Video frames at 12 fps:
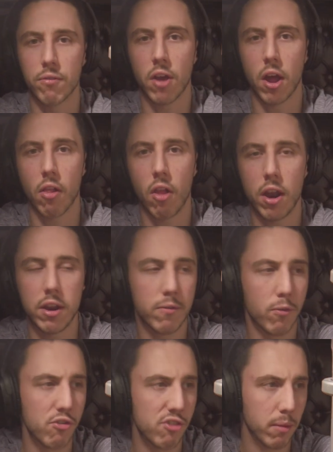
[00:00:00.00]
I've cut a lot of
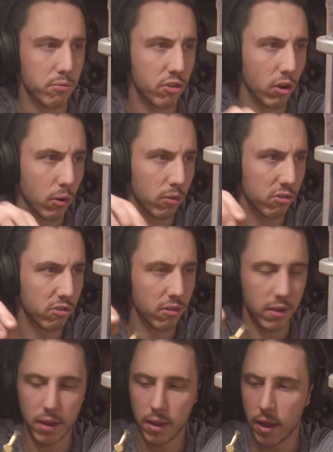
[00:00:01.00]
different gemstones,
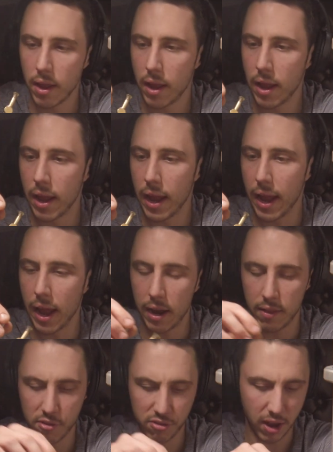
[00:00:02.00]

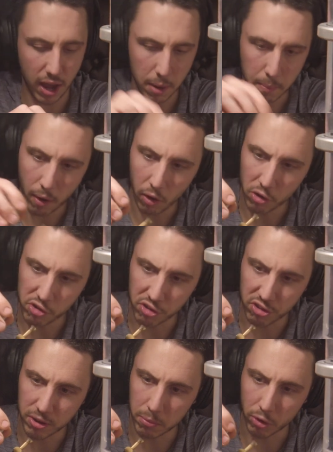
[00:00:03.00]
and this kind of polish
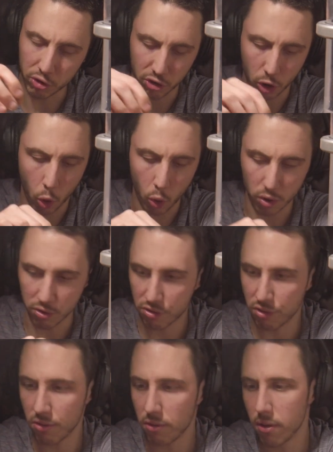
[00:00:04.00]
is similar to
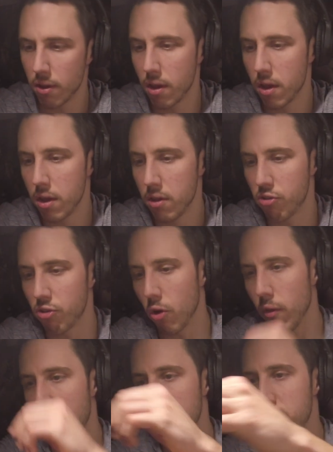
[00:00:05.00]
quartz.
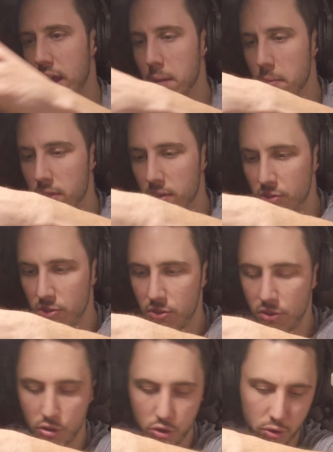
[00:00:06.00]
So that's
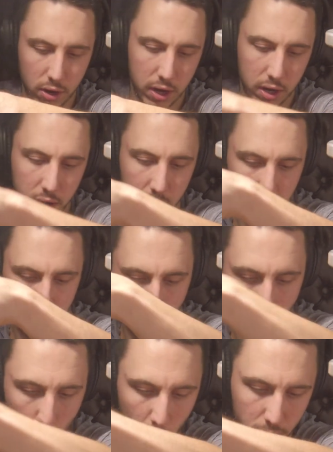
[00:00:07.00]
amethyst,
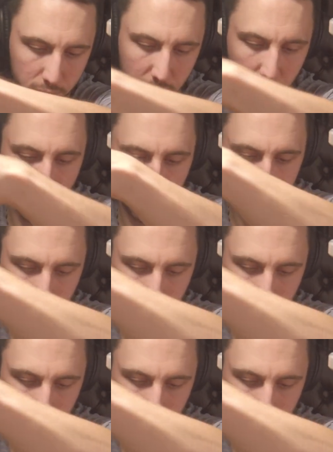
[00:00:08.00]
citrine, oro verde.